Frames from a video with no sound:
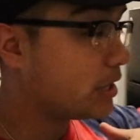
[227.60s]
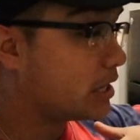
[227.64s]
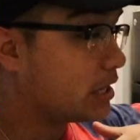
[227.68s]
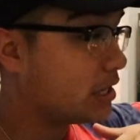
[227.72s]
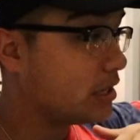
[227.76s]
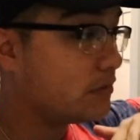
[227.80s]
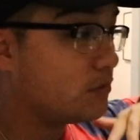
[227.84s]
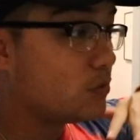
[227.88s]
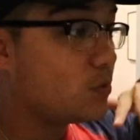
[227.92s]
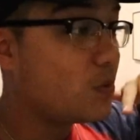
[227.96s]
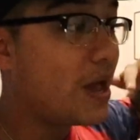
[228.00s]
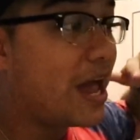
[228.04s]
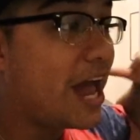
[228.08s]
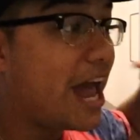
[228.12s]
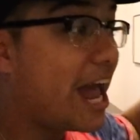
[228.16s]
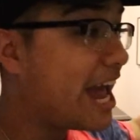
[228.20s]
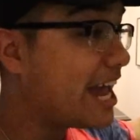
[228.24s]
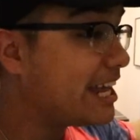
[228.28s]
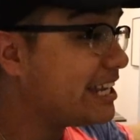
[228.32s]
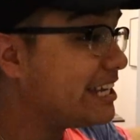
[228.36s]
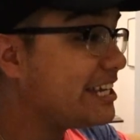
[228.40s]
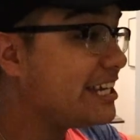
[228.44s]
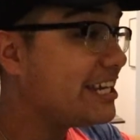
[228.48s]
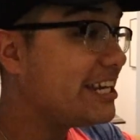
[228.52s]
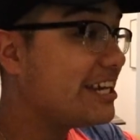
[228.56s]
not gonna give you
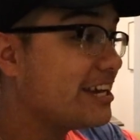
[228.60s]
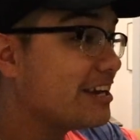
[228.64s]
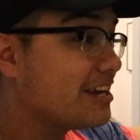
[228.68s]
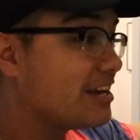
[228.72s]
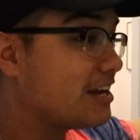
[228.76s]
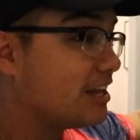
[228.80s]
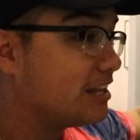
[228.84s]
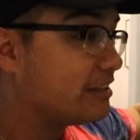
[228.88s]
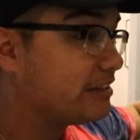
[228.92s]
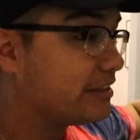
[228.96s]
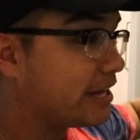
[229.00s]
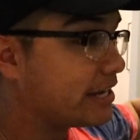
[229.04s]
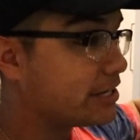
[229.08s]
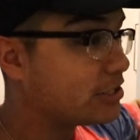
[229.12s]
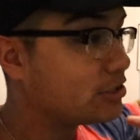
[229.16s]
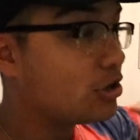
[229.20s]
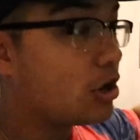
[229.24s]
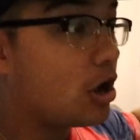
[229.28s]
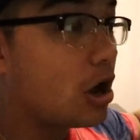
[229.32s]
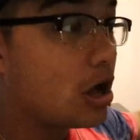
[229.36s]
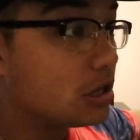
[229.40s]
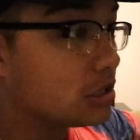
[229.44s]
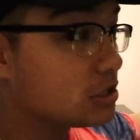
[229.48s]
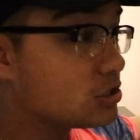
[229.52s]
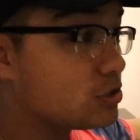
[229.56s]
any like
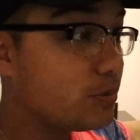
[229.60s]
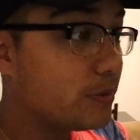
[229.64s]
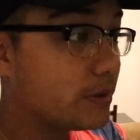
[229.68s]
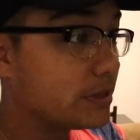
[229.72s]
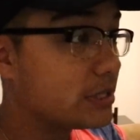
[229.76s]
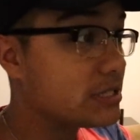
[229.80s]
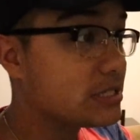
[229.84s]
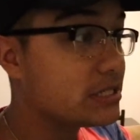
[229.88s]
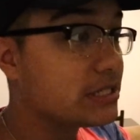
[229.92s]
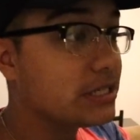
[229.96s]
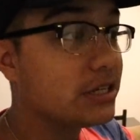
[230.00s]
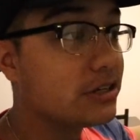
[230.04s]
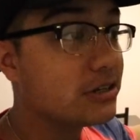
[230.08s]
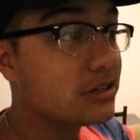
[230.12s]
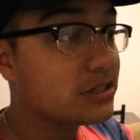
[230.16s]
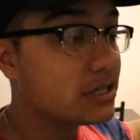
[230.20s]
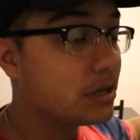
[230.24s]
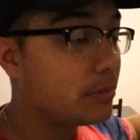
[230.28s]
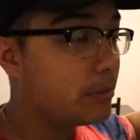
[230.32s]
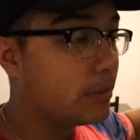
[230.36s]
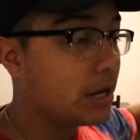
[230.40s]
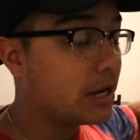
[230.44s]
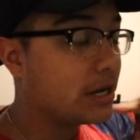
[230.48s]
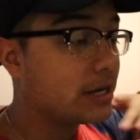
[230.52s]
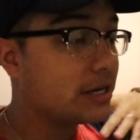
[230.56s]
knowledge about the sneakers.
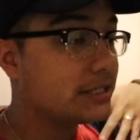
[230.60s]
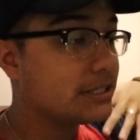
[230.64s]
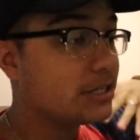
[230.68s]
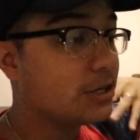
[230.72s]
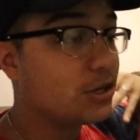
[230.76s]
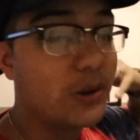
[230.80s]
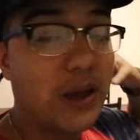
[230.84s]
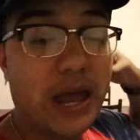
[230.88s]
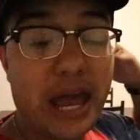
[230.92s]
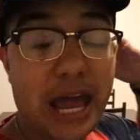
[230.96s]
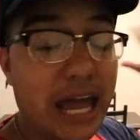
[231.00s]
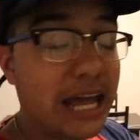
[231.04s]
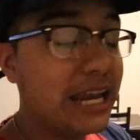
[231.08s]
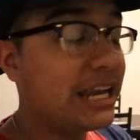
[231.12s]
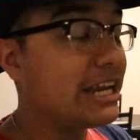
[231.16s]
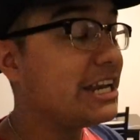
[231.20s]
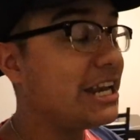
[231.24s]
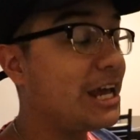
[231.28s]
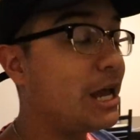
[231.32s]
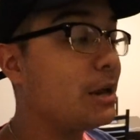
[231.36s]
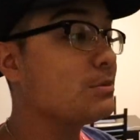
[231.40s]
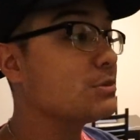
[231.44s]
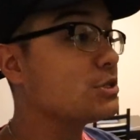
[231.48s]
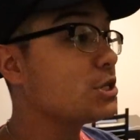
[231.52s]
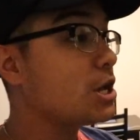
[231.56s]
I'm not gonna tell you any
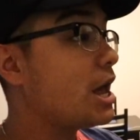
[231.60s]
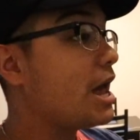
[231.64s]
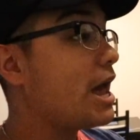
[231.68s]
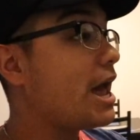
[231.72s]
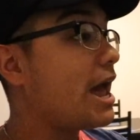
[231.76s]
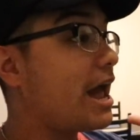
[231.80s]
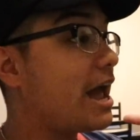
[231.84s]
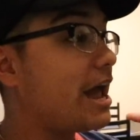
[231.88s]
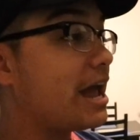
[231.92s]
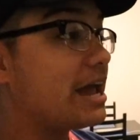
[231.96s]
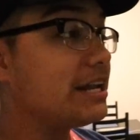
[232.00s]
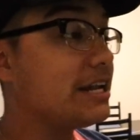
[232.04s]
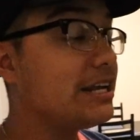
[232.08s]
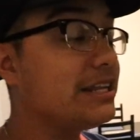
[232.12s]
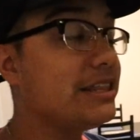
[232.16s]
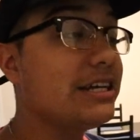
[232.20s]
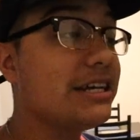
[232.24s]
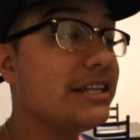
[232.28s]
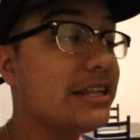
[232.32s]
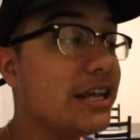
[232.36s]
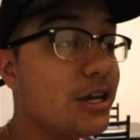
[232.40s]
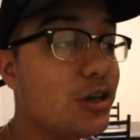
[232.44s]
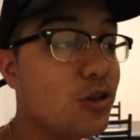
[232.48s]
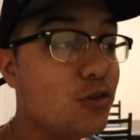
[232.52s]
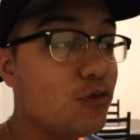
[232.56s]
names.
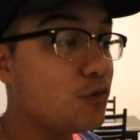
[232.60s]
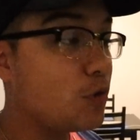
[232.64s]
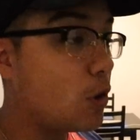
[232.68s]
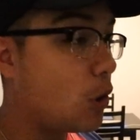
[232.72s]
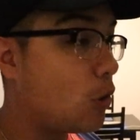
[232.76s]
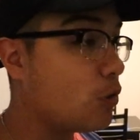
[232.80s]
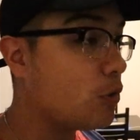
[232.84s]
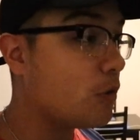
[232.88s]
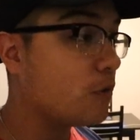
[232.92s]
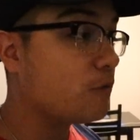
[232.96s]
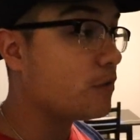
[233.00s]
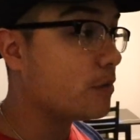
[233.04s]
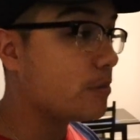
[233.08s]
Anything that you've known